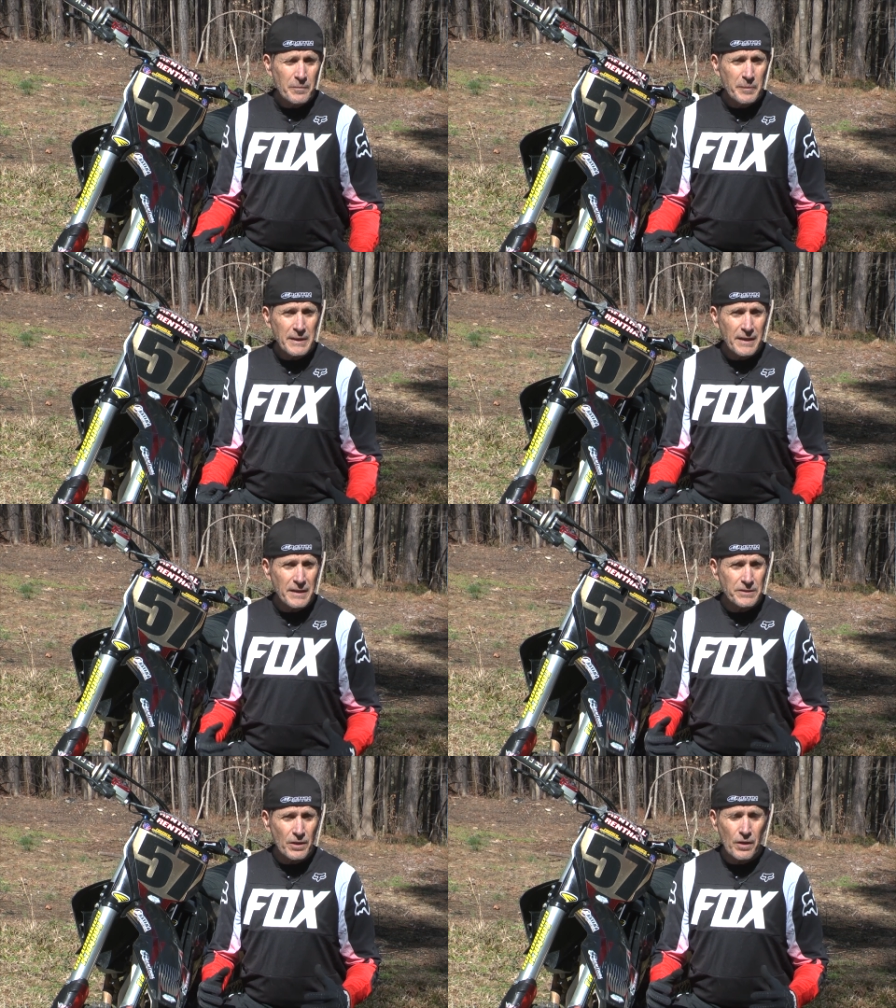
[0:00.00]

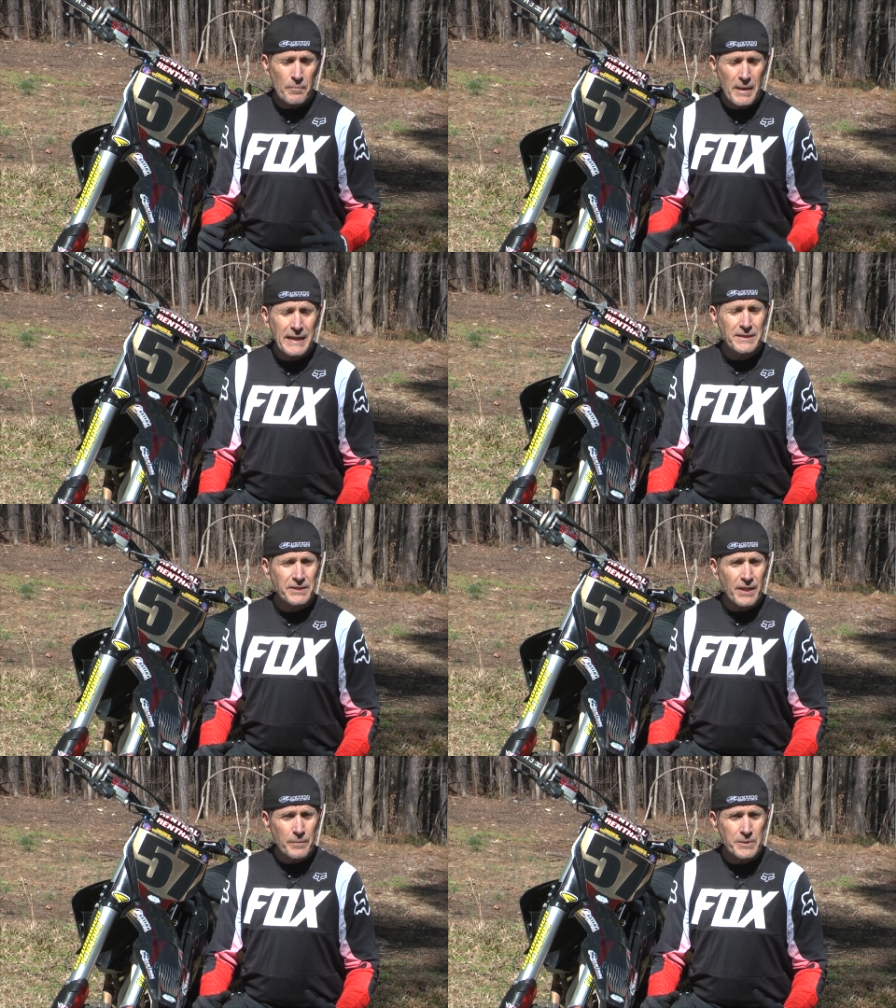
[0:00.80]
because our main
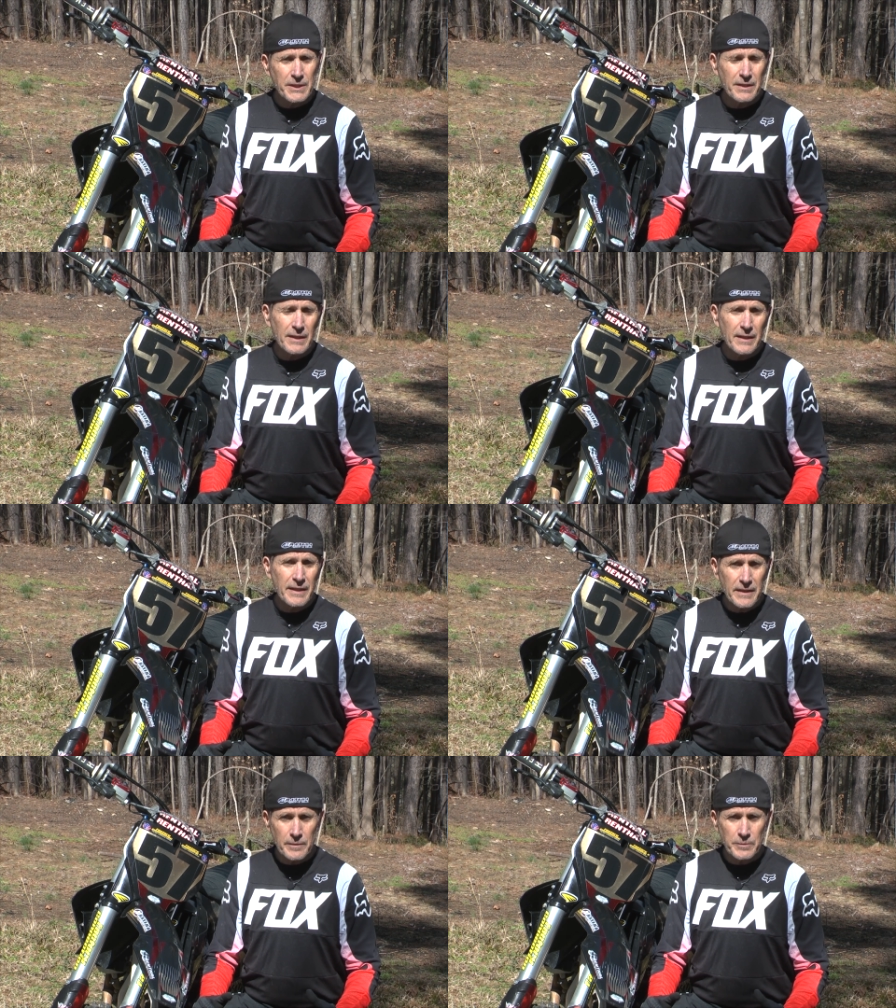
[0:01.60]
subject, the
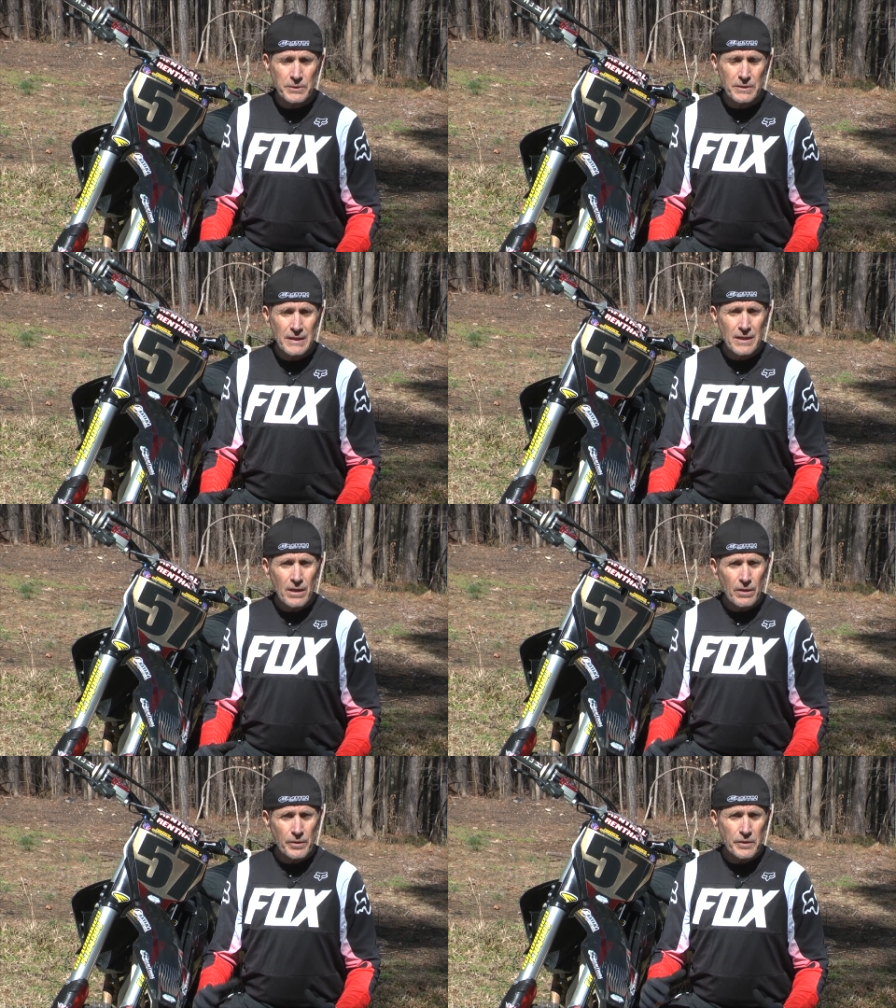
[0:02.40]
hips,
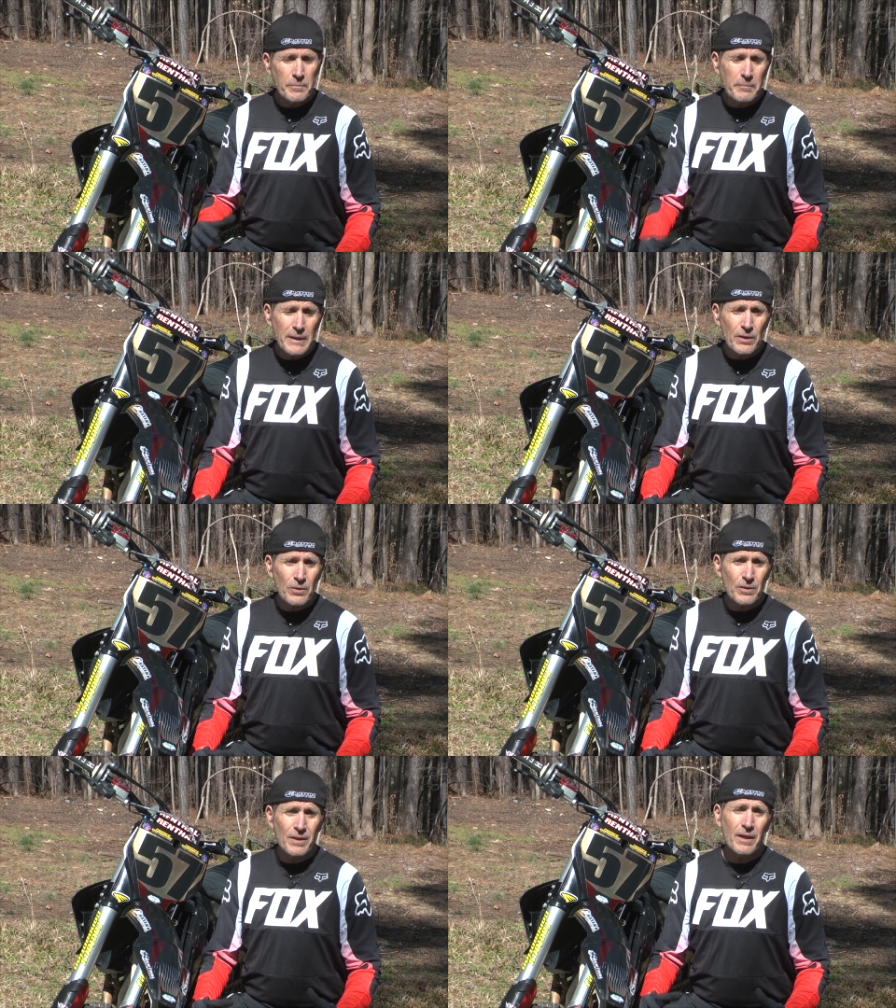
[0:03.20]
are in the
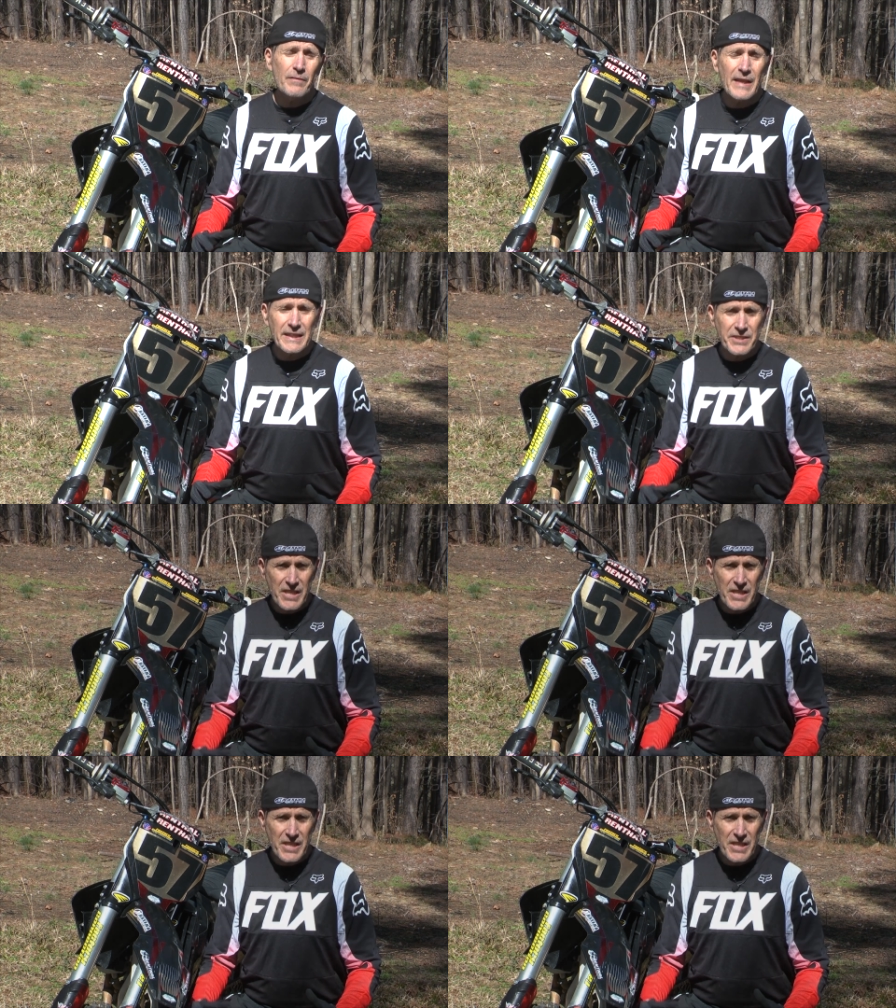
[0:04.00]
middle of that